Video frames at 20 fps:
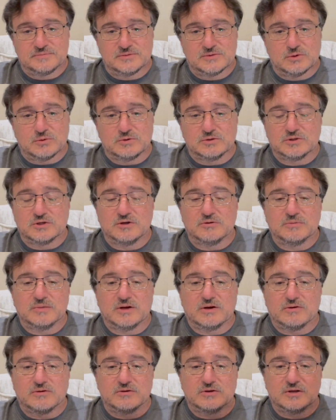which could have made
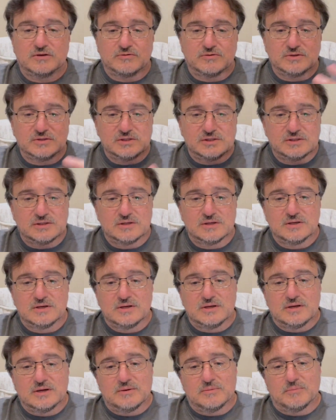all the difference.
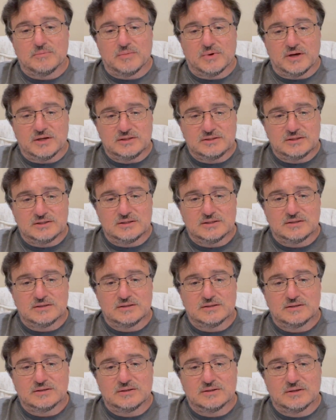But
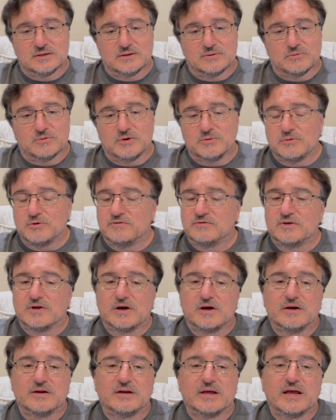we moved
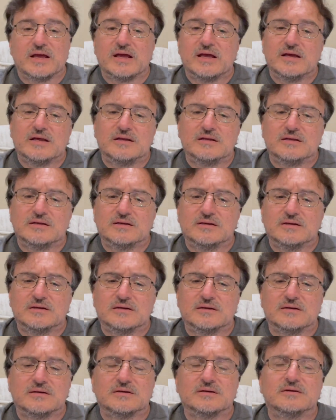on, and
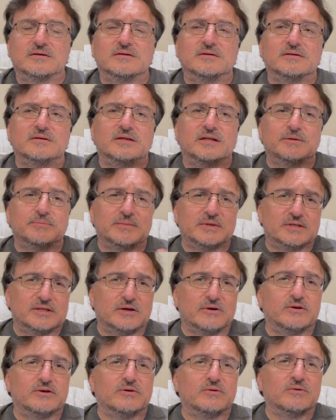let me
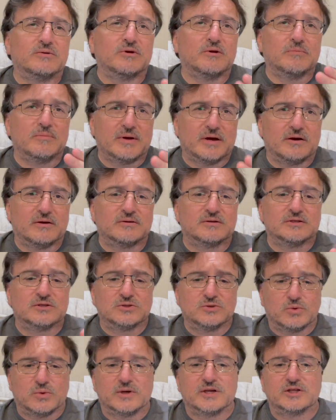tell you about
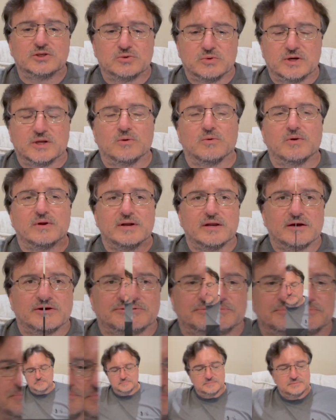2021
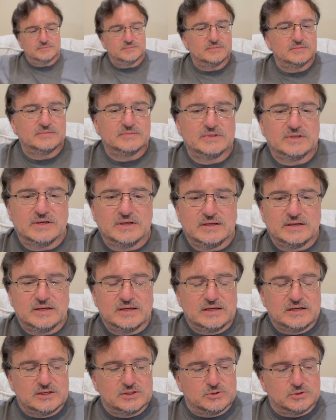now.
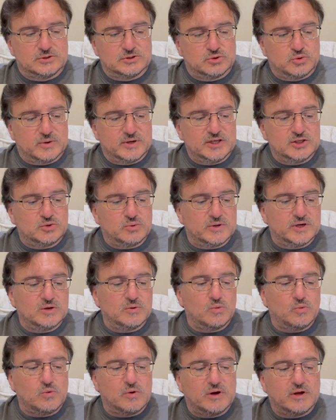So in
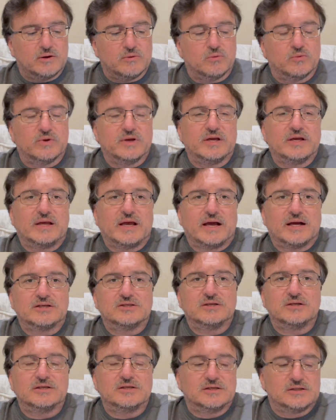2021, we
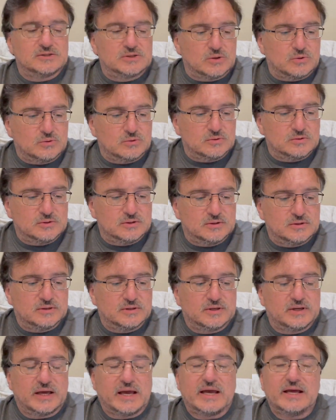actually sold
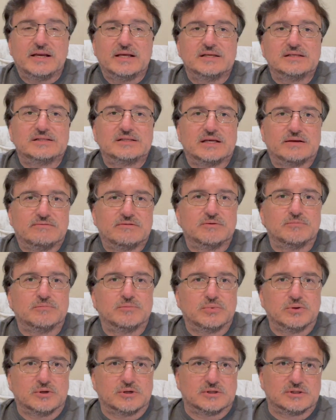87
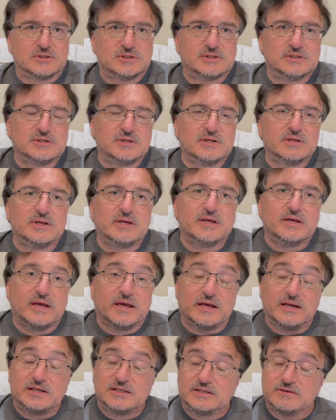puts.
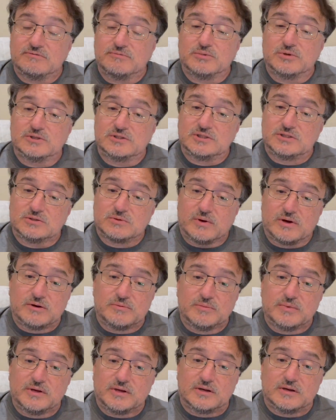87 puts is quite a
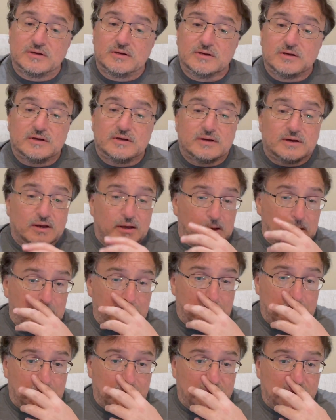bit.
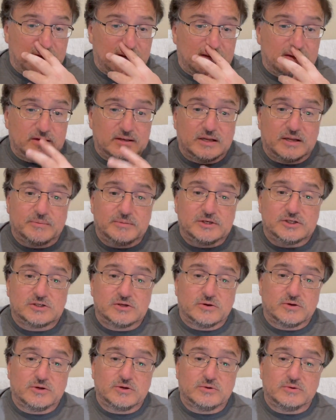Um, and let me
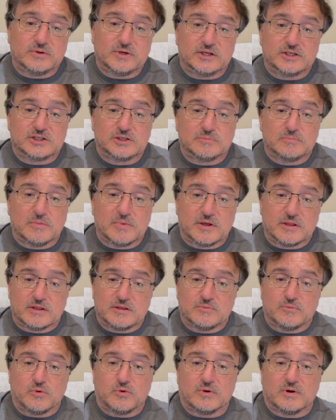show you each
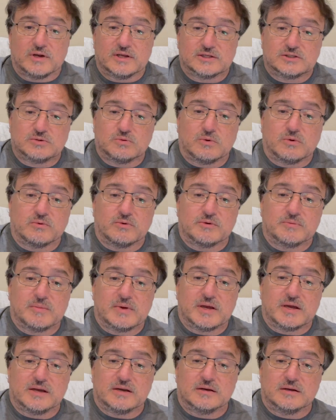month more or less what we
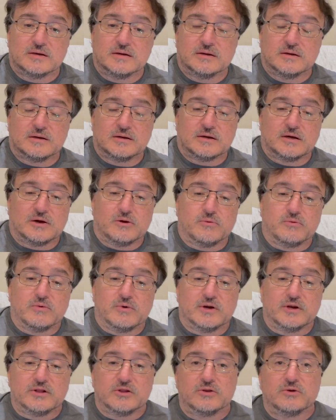made. I'll
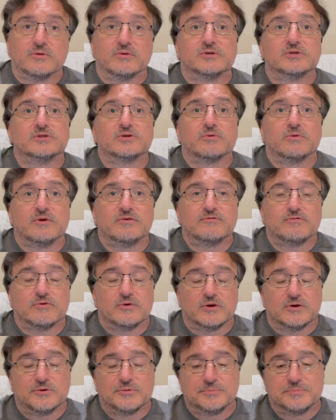run it through the screen for
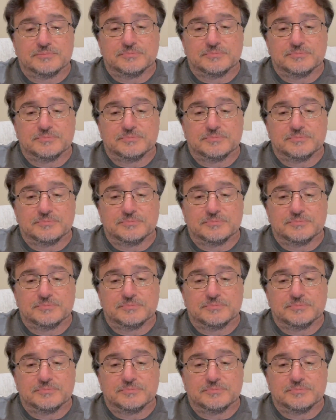you.